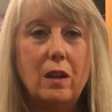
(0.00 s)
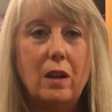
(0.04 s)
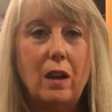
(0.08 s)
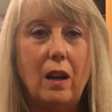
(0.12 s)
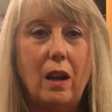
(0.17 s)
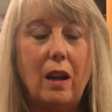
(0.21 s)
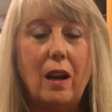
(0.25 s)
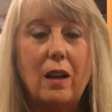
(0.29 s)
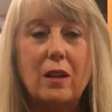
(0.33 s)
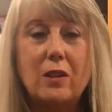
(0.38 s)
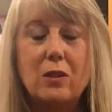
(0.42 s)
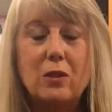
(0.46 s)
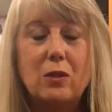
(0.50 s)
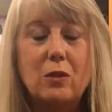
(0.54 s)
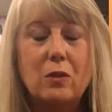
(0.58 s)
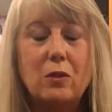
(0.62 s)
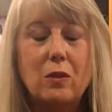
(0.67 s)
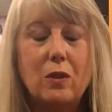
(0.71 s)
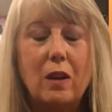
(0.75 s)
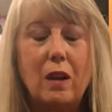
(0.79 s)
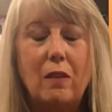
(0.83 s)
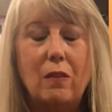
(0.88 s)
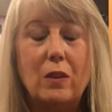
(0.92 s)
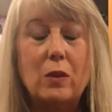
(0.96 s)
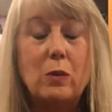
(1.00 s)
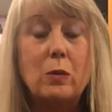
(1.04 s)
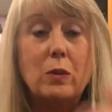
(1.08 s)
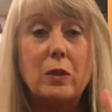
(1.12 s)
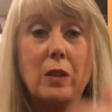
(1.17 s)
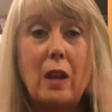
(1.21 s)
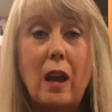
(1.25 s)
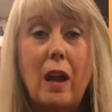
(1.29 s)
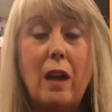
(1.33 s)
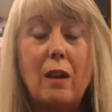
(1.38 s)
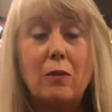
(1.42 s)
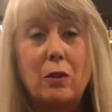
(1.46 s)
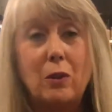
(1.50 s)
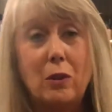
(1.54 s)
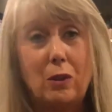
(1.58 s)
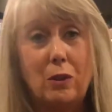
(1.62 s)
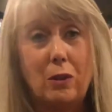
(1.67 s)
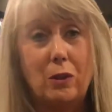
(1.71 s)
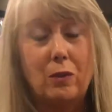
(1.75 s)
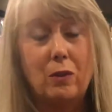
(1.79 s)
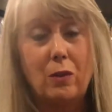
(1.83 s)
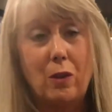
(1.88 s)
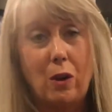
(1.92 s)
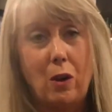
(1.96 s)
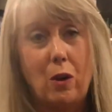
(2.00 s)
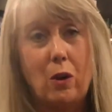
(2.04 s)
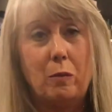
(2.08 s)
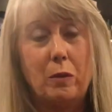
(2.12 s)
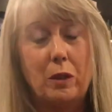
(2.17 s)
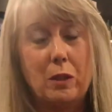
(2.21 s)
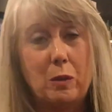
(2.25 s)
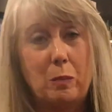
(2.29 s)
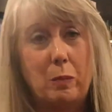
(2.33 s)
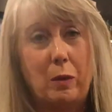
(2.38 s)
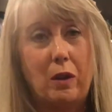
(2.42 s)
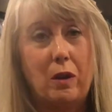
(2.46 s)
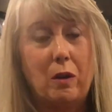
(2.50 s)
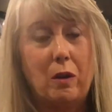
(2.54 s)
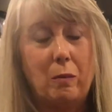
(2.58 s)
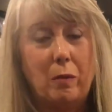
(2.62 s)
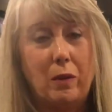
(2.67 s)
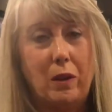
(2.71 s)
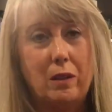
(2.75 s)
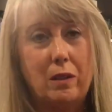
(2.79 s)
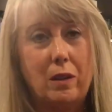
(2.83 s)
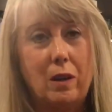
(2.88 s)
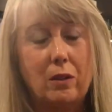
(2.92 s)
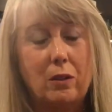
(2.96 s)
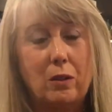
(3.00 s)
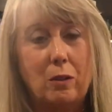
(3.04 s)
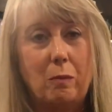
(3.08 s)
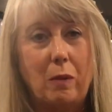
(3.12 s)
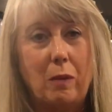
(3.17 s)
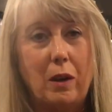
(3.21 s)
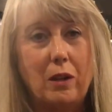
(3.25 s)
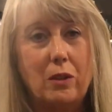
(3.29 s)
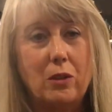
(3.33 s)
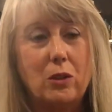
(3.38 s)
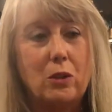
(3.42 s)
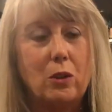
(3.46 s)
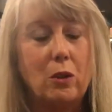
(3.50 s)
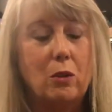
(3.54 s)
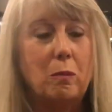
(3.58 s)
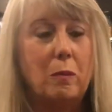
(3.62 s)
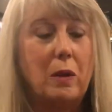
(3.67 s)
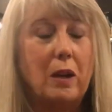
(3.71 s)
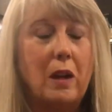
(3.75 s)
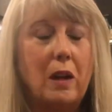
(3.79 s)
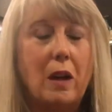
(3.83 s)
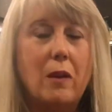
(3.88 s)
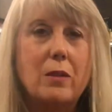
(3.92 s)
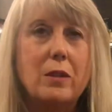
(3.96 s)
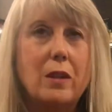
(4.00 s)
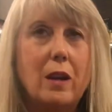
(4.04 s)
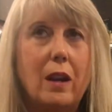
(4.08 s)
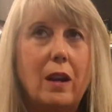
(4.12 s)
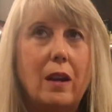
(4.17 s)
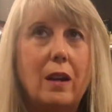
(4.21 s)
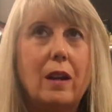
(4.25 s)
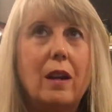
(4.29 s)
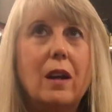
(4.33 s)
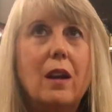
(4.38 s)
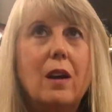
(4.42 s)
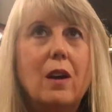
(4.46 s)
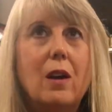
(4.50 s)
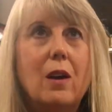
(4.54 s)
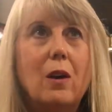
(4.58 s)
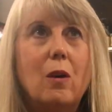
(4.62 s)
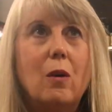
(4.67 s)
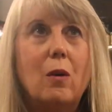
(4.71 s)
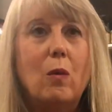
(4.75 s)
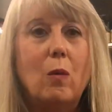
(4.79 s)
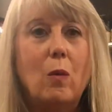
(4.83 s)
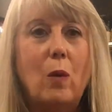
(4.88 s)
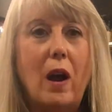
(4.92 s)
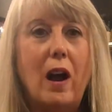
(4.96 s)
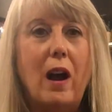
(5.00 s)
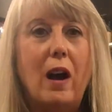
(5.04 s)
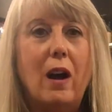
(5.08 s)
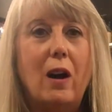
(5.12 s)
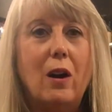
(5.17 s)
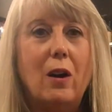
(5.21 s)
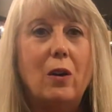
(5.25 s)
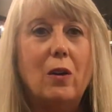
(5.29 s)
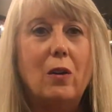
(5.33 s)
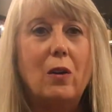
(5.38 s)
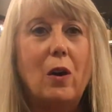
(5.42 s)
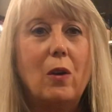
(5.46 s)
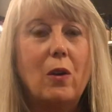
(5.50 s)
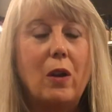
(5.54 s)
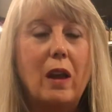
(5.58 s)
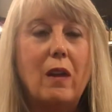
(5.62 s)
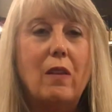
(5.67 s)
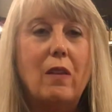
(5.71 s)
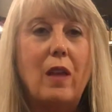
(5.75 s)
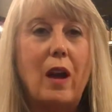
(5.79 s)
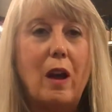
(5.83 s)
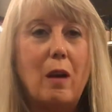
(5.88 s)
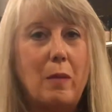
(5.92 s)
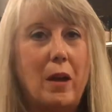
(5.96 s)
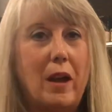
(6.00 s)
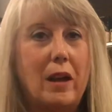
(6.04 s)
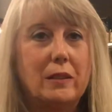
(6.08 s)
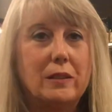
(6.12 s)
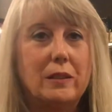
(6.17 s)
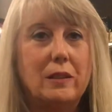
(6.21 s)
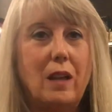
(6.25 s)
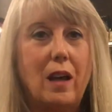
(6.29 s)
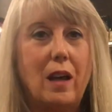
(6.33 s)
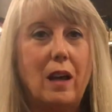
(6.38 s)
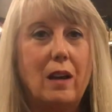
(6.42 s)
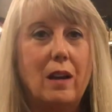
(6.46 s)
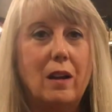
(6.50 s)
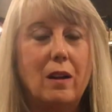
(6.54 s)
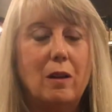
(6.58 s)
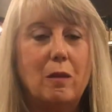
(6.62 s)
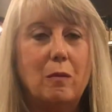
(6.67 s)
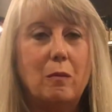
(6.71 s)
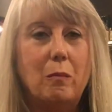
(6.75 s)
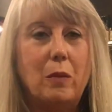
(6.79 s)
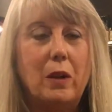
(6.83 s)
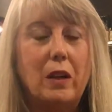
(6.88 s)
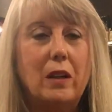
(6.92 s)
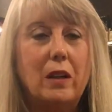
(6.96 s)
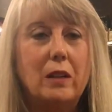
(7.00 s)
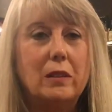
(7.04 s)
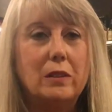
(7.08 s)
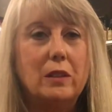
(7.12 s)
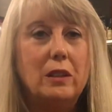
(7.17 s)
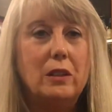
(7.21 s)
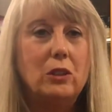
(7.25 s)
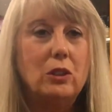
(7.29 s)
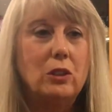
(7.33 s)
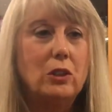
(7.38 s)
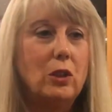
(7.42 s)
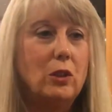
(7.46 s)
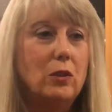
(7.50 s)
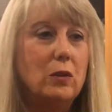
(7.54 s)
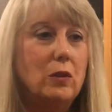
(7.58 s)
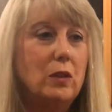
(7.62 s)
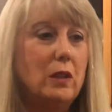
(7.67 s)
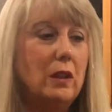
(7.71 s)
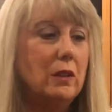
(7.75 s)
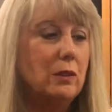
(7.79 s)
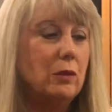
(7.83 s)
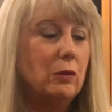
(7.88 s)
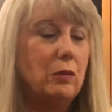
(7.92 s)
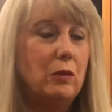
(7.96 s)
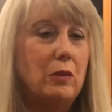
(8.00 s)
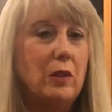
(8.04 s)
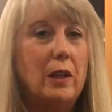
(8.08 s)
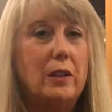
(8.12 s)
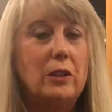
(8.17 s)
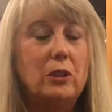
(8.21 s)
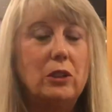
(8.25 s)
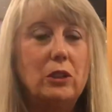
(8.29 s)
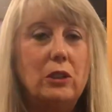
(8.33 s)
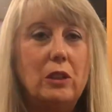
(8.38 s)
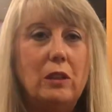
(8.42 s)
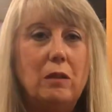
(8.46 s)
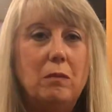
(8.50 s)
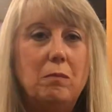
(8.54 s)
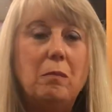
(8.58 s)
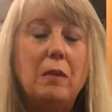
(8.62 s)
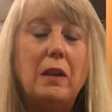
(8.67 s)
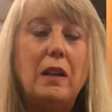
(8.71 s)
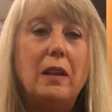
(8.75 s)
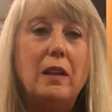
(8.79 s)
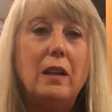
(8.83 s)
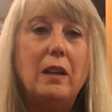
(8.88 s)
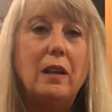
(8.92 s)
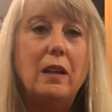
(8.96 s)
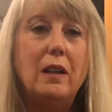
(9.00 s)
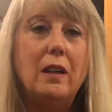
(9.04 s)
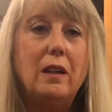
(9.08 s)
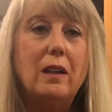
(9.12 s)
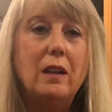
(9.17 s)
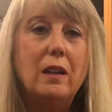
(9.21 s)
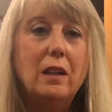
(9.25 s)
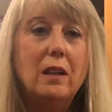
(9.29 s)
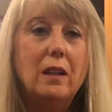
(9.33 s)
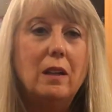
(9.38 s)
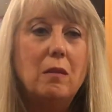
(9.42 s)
and this was after the home experiment Dr. Mann showed me, and I was like, wow, okay, that backs that up, because he showed these fleshy, meaty,